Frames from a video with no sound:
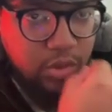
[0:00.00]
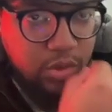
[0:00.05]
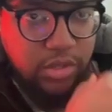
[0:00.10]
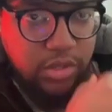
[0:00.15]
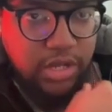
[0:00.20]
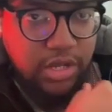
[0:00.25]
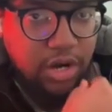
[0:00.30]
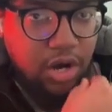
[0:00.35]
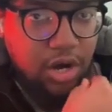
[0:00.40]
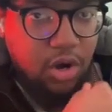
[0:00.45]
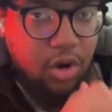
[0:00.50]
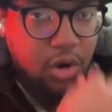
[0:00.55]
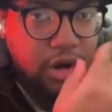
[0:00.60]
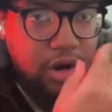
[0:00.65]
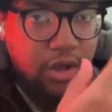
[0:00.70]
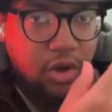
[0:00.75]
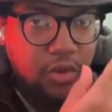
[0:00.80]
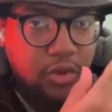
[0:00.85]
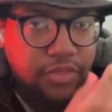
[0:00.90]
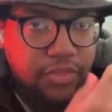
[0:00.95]
slowly
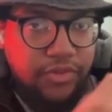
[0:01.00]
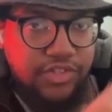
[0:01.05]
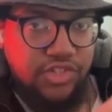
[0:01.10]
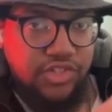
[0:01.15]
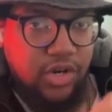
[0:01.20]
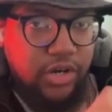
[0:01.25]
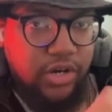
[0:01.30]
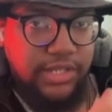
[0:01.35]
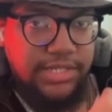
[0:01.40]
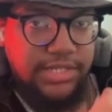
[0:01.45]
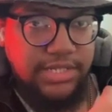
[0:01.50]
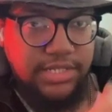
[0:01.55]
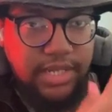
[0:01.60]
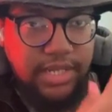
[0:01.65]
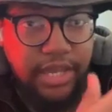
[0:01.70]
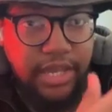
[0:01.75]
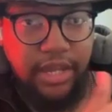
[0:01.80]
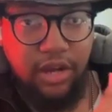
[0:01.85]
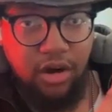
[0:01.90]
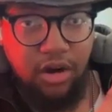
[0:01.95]
her health started to
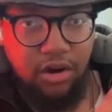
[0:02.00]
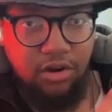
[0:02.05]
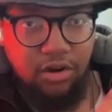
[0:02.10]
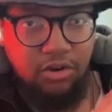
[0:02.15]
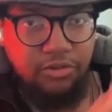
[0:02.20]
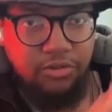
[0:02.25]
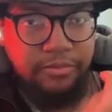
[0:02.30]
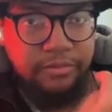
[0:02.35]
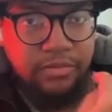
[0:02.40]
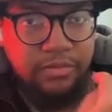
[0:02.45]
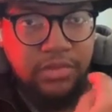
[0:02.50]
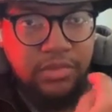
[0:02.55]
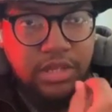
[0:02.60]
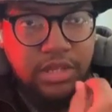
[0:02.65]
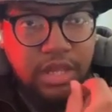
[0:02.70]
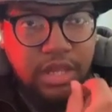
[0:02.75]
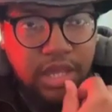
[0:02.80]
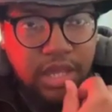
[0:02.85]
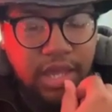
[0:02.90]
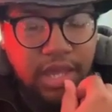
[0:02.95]
take her.
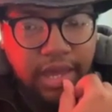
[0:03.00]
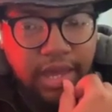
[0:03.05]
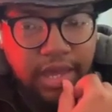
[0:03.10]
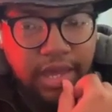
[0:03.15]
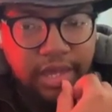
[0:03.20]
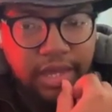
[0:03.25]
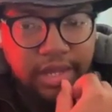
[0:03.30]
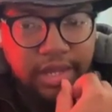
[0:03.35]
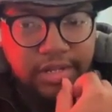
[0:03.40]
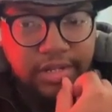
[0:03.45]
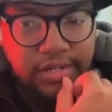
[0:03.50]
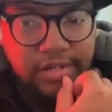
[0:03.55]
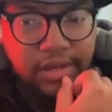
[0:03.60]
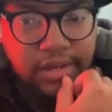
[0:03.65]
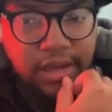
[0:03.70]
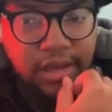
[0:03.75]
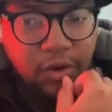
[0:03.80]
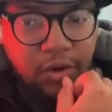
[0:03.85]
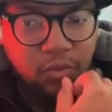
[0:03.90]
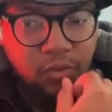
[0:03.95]
And
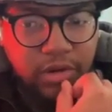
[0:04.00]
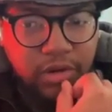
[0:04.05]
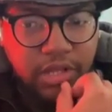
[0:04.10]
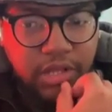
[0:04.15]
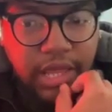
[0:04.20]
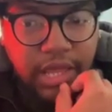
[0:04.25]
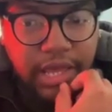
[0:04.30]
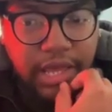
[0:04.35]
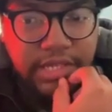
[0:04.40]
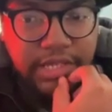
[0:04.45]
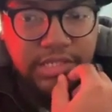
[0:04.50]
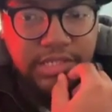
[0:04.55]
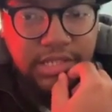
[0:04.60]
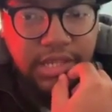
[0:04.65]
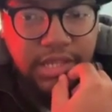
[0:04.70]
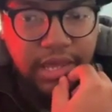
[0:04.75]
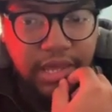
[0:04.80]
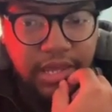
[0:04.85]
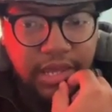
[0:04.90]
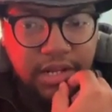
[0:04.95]
I realized
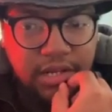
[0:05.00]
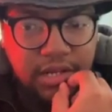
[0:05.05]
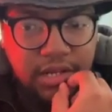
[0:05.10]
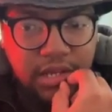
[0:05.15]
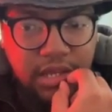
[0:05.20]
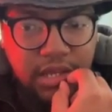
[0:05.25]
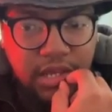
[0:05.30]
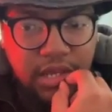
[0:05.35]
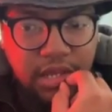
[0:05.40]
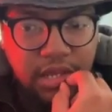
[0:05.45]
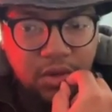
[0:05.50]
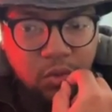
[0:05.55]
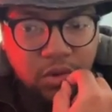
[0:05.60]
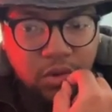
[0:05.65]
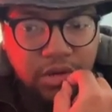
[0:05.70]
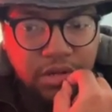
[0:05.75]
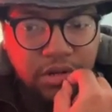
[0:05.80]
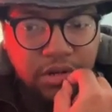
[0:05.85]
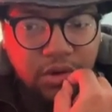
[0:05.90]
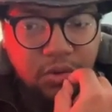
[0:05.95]
that,
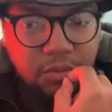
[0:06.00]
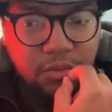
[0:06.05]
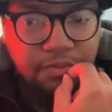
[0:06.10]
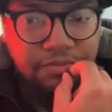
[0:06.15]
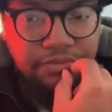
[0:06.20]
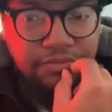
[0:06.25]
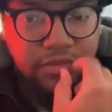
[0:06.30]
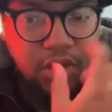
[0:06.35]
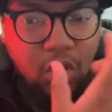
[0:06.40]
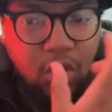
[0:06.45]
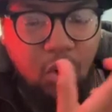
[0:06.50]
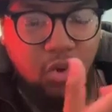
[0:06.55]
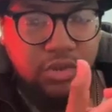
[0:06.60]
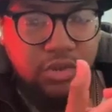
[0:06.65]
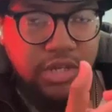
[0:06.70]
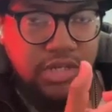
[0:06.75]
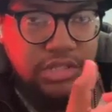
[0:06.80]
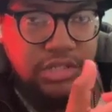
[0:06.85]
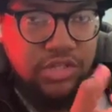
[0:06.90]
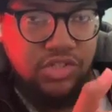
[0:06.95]
well,
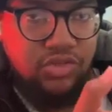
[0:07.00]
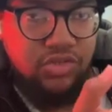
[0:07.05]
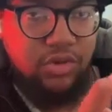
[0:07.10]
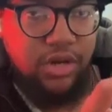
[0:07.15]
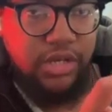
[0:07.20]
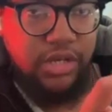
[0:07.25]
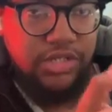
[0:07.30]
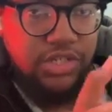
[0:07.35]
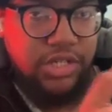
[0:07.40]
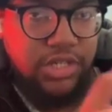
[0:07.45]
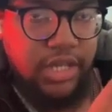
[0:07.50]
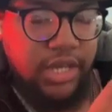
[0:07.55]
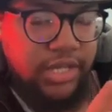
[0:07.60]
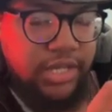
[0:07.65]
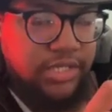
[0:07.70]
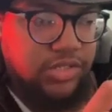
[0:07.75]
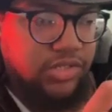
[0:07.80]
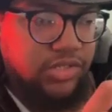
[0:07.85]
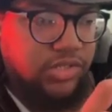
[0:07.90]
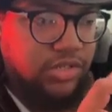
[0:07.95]
holding this grudge
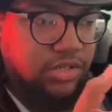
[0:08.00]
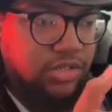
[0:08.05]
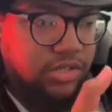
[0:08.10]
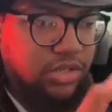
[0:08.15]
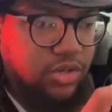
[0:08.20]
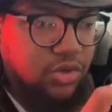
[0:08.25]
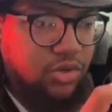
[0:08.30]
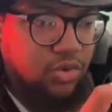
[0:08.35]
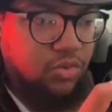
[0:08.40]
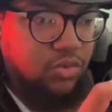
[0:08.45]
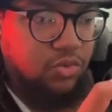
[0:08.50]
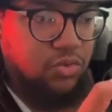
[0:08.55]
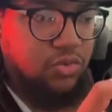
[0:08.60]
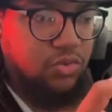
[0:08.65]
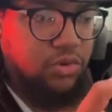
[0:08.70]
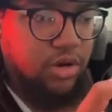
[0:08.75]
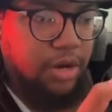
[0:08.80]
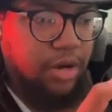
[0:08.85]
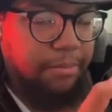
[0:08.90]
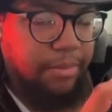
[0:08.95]
against you
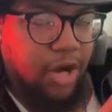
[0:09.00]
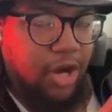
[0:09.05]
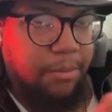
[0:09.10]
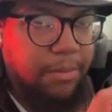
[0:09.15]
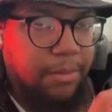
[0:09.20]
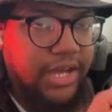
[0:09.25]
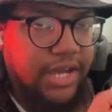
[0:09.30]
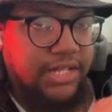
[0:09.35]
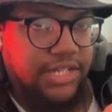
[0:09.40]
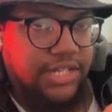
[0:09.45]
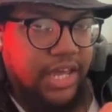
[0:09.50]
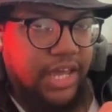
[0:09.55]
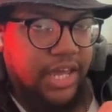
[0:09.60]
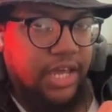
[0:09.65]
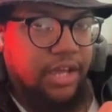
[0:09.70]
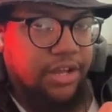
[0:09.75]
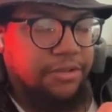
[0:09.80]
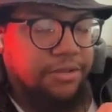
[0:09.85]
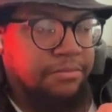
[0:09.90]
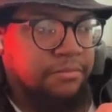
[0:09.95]
about my dad,
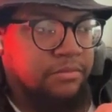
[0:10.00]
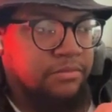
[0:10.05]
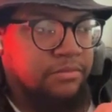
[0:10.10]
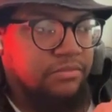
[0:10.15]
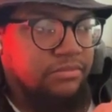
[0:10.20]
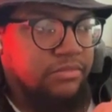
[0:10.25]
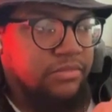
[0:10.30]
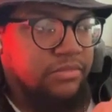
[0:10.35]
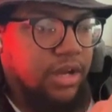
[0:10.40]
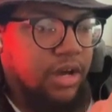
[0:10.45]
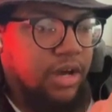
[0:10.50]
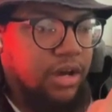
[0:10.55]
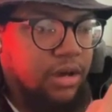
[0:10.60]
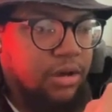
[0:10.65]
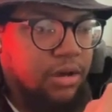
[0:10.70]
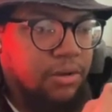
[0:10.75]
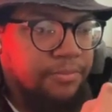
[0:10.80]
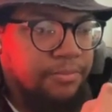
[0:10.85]
um,